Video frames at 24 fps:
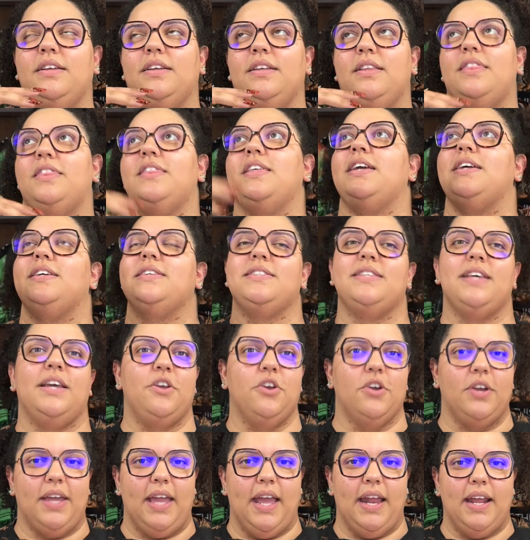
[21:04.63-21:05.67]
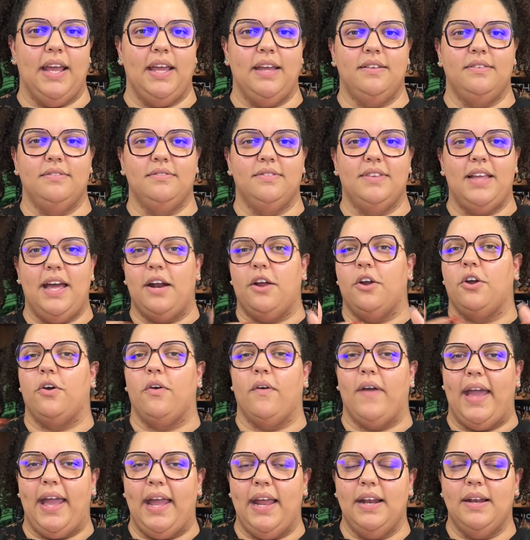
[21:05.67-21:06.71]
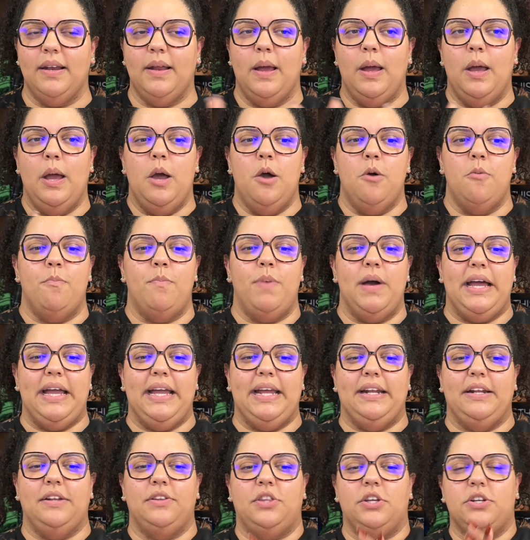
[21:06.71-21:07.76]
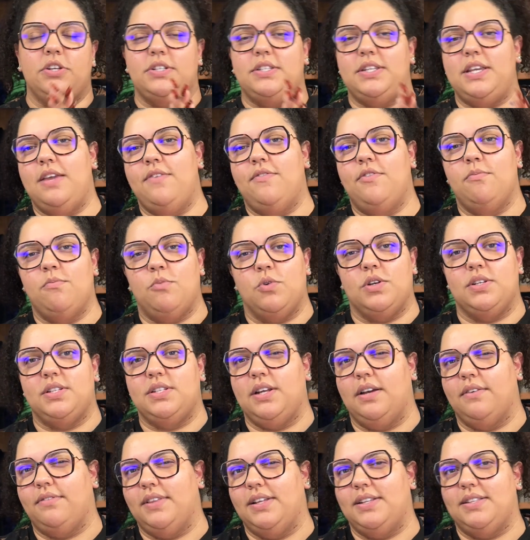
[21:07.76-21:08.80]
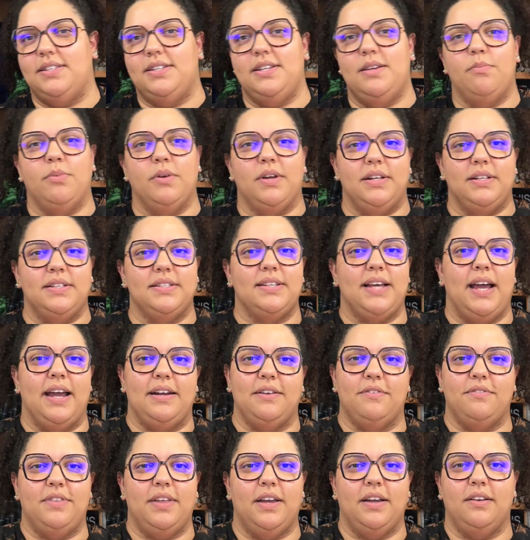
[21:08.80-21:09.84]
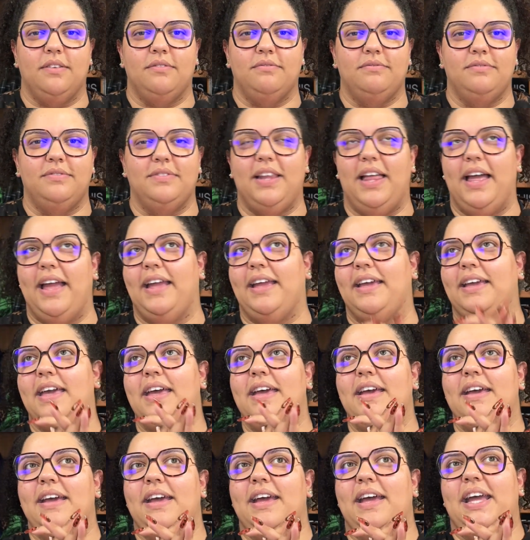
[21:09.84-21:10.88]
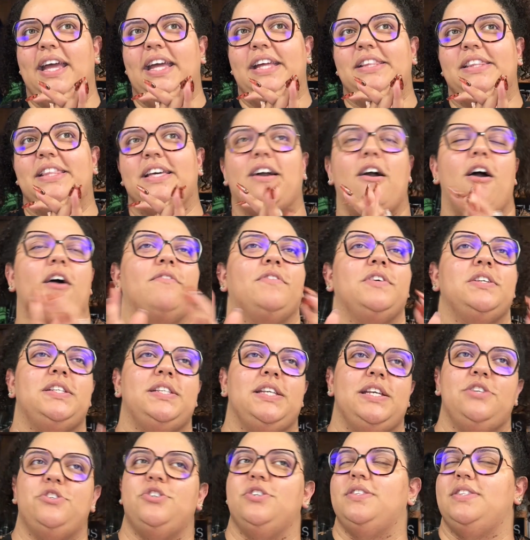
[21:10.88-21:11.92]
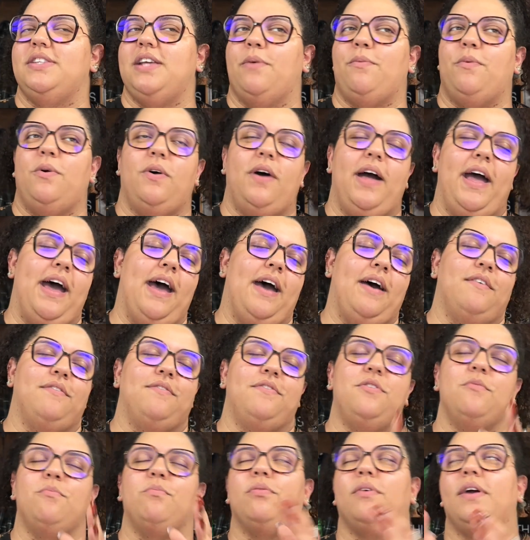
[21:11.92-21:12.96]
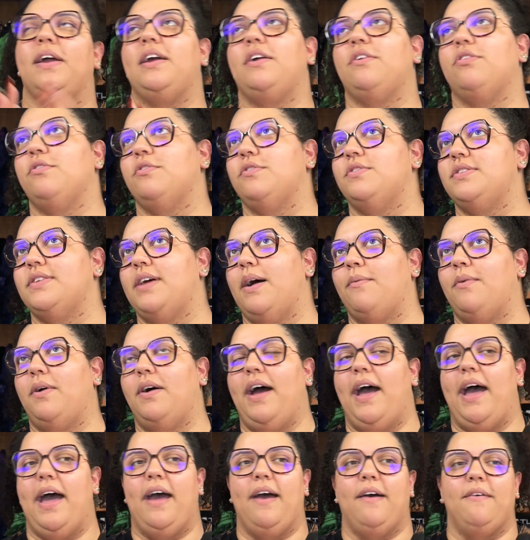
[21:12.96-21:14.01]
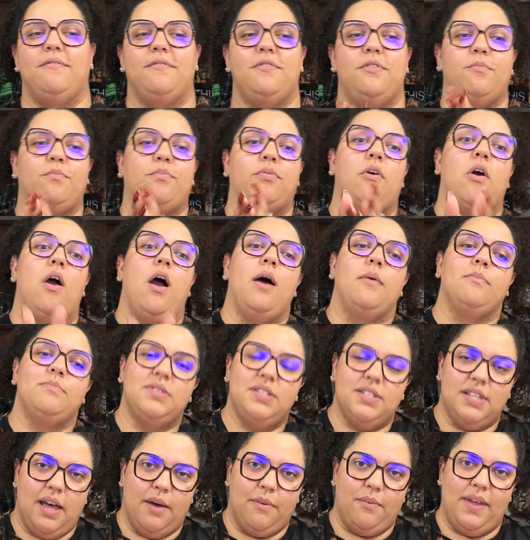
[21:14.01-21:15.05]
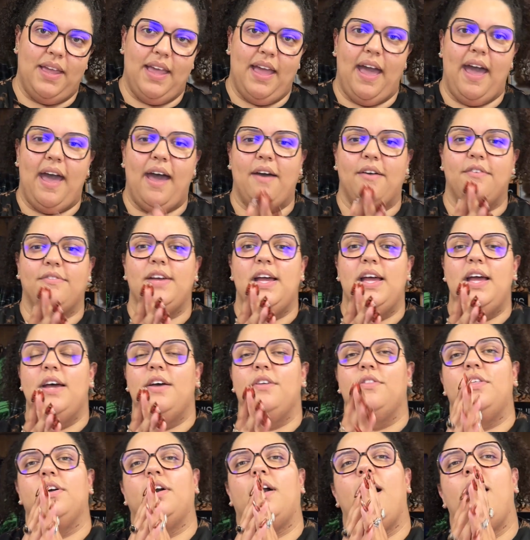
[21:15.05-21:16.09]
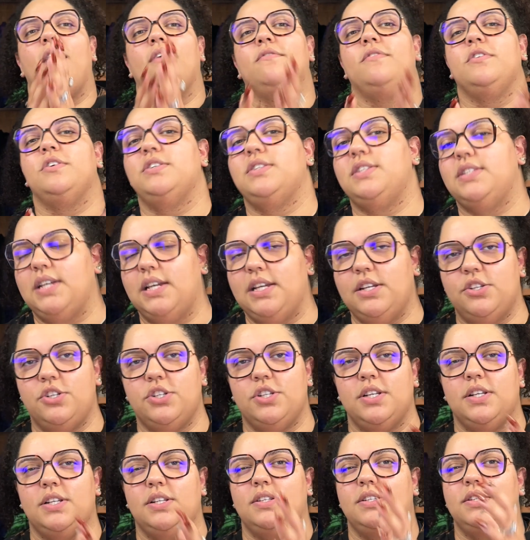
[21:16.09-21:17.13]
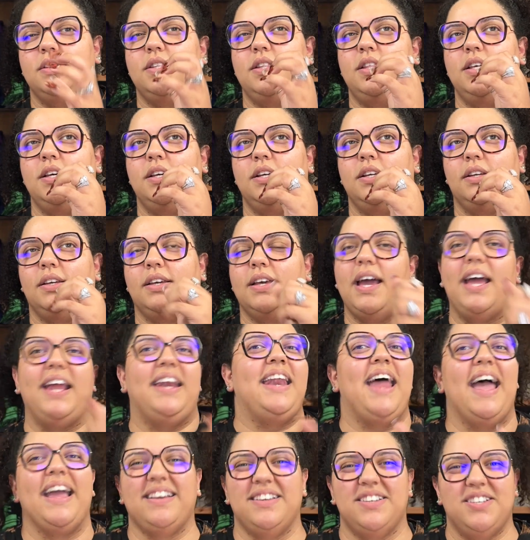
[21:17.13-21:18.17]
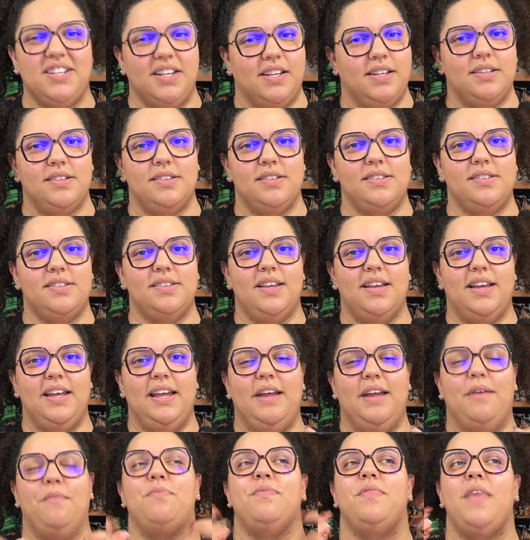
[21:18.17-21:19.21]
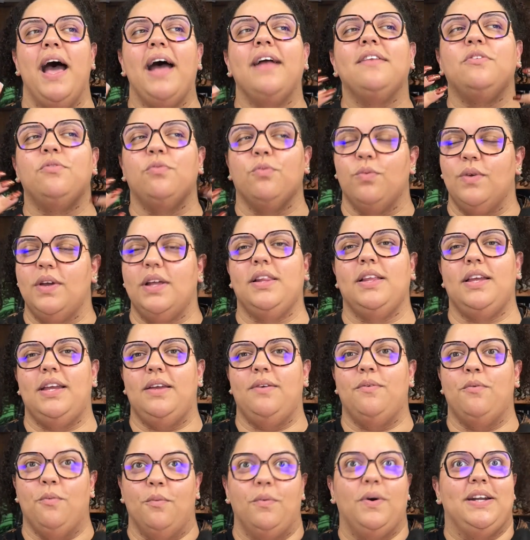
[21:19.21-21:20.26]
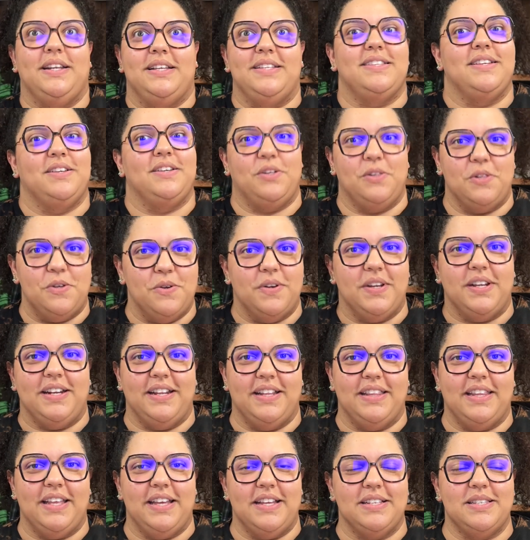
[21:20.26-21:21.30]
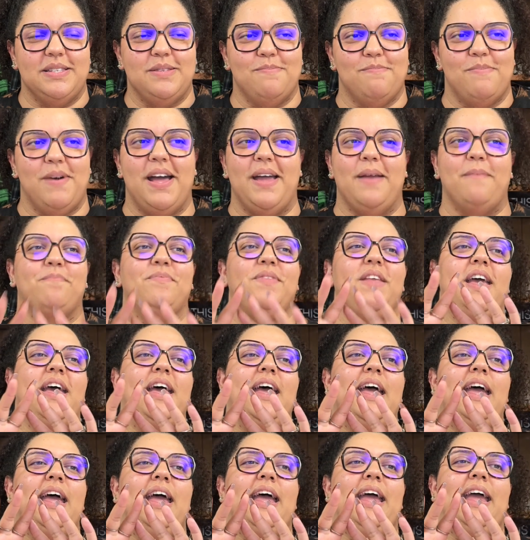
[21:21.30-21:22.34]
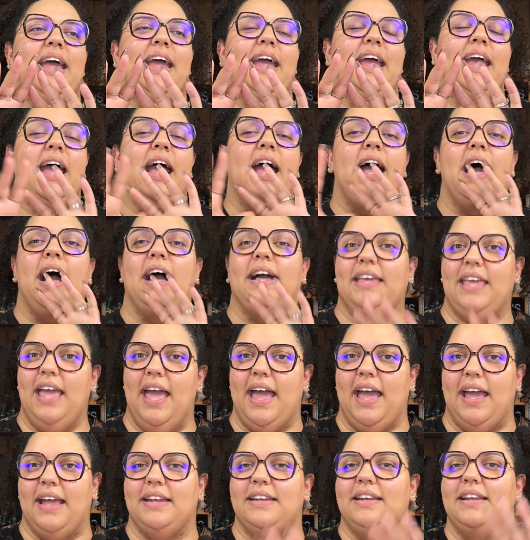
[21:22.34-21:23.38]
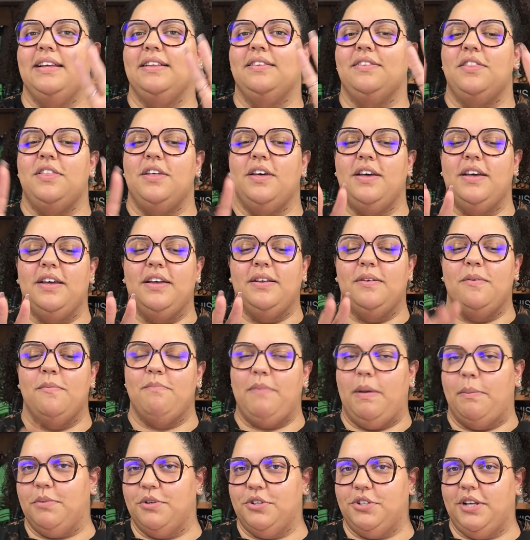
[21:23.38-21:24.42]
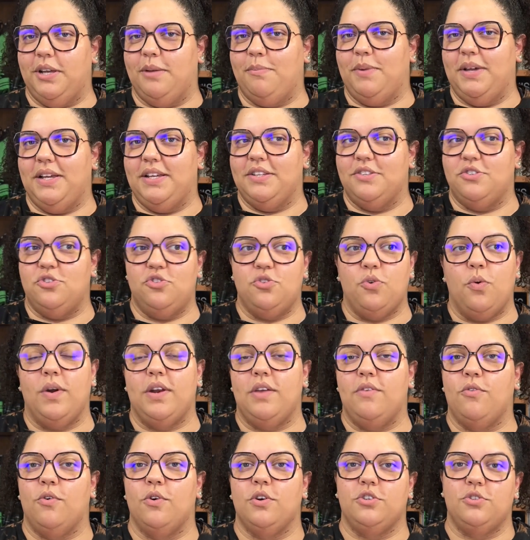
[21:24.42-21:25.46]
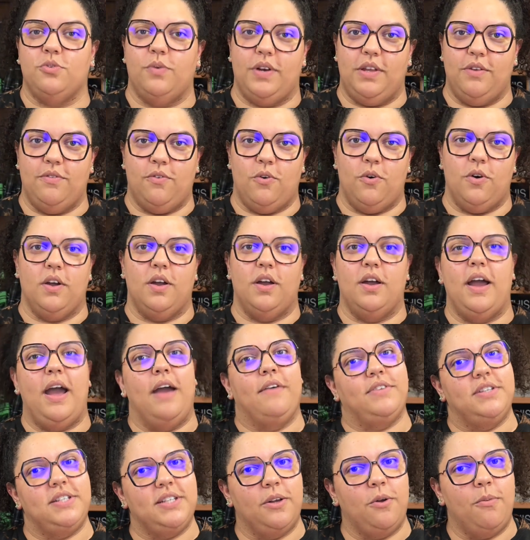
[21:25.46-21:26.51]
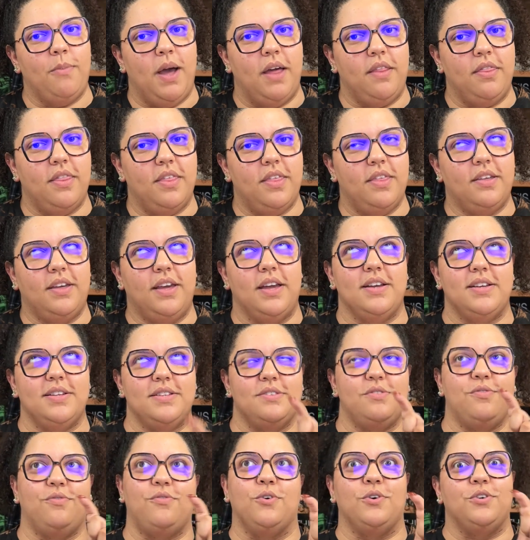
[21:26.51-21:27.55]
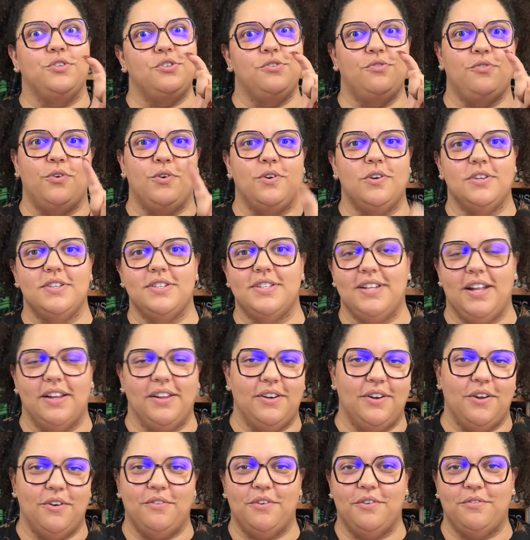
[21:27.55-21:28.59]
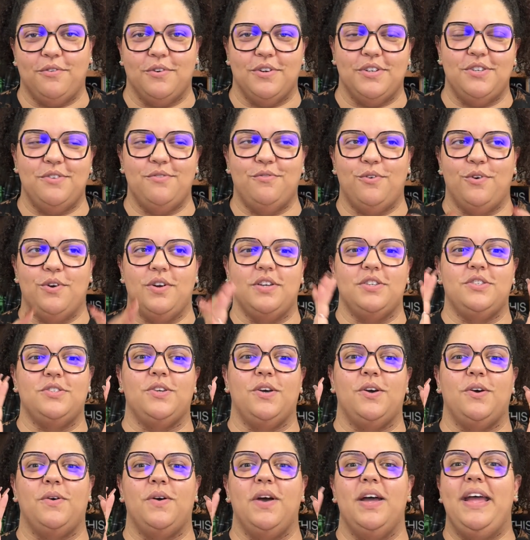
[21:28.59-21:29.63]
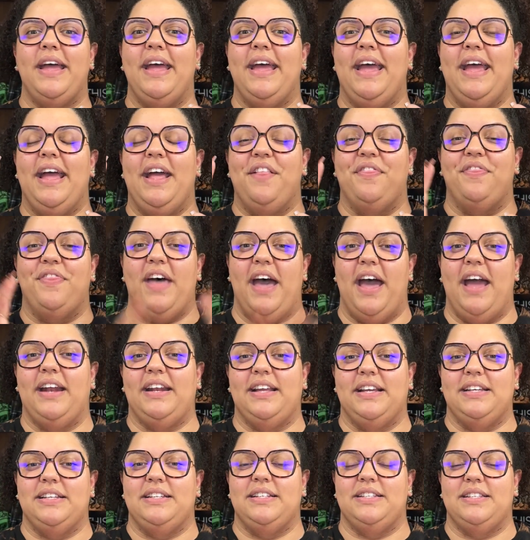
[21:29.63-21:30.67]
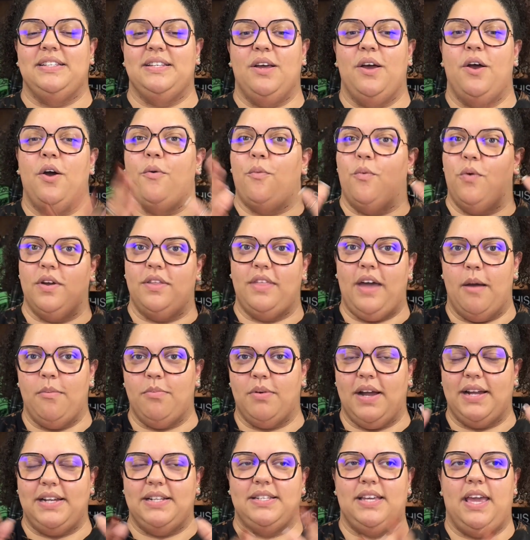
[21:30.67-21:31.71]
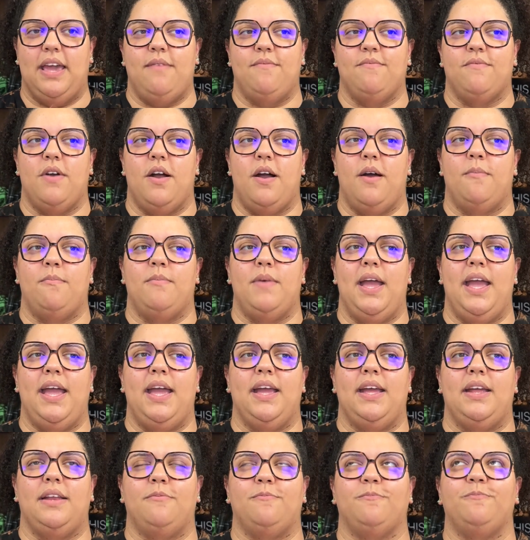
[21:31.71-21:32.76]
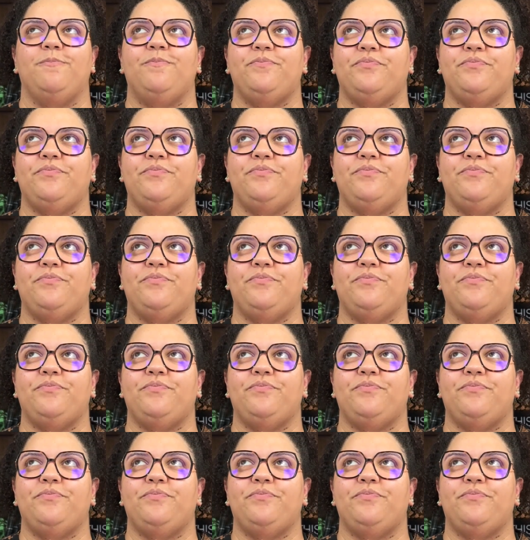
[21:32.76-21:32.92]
things that you're getting that are great, but there's even more stuff that's deeper inside of there. Like the conversations that we'll have, the breakthroughs that we'll have, the prompts that we have, the conversations, the connections. That's really what is included in this. But again, the membership is 24.24 every single month because 424 Stella Nova 424. So that is where that price came from. And